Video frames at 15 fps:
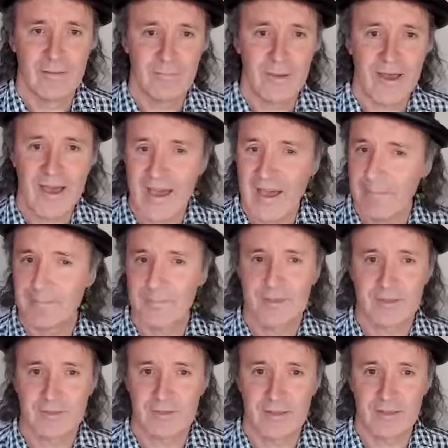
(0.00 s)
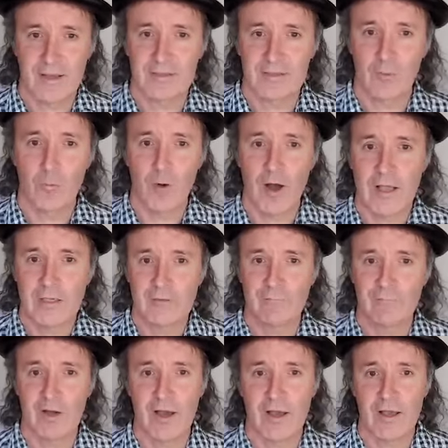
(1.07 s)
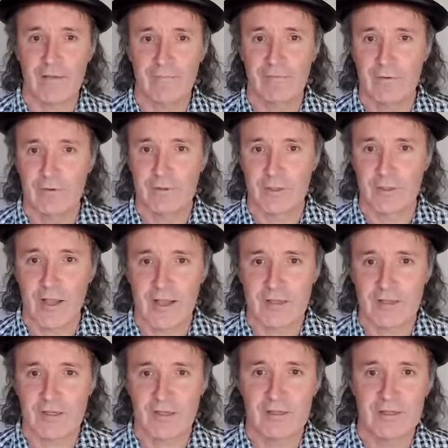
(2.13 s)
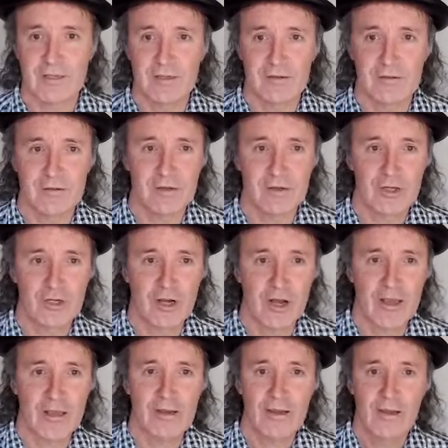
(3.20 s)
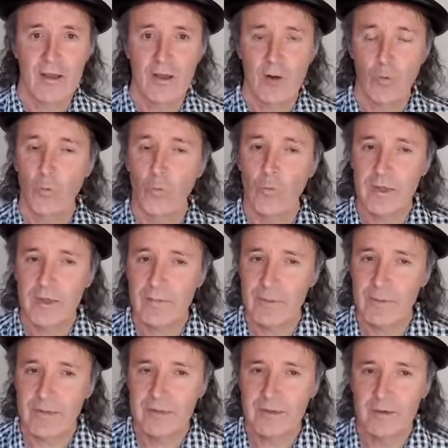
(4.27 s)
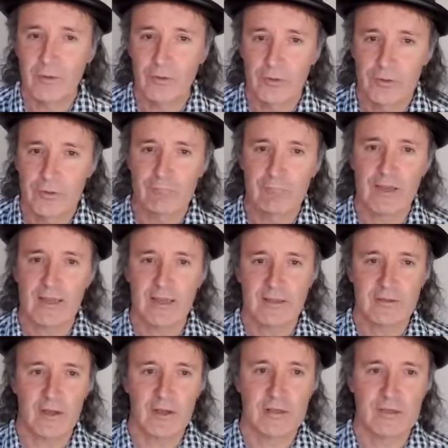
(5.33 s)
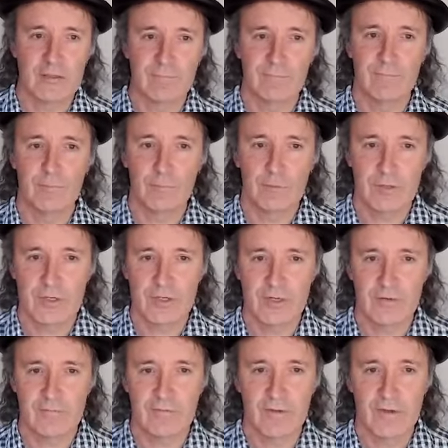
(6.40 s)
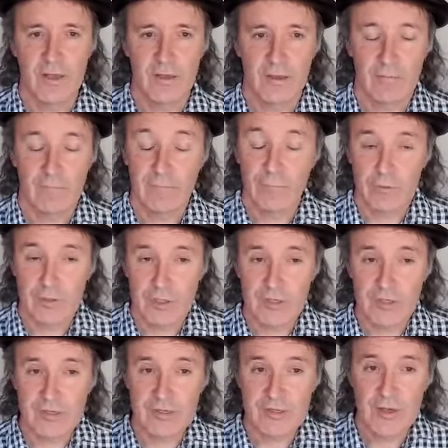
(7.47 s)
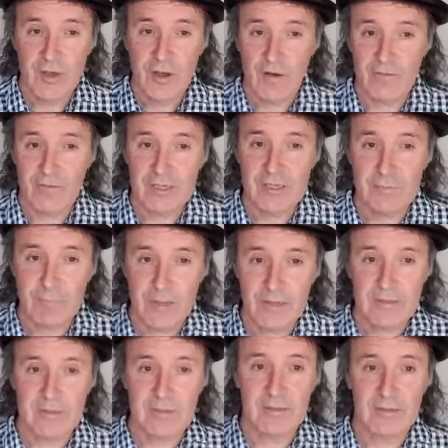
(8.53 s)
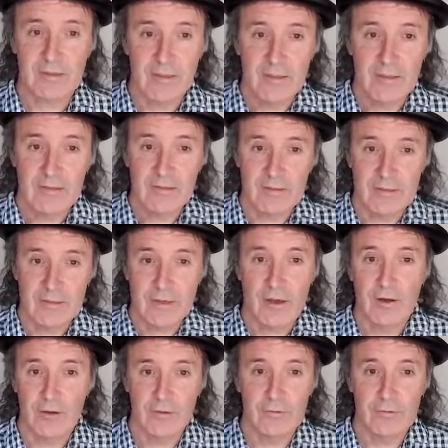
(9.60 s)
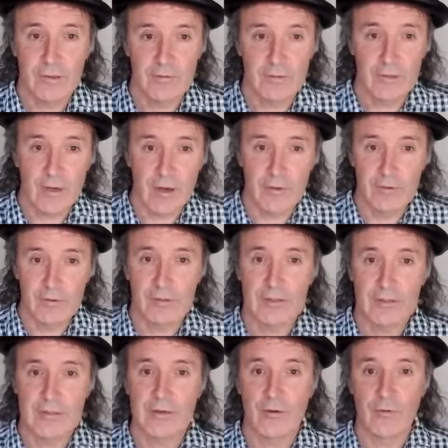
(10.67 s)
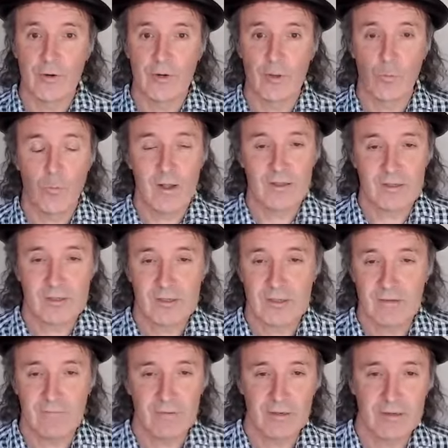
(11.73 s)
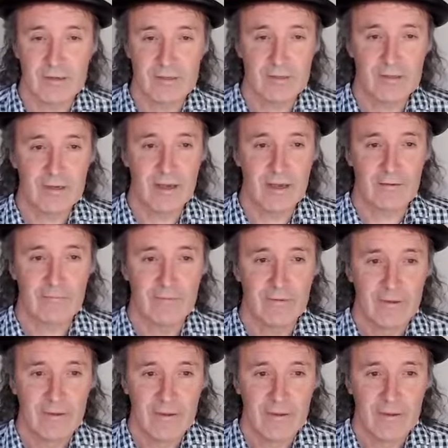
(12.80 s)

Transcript: Perhaps, like the wise five whose lights continued to shine, we are being called to recognize the foolishness of expecting that only the oil once given is enough,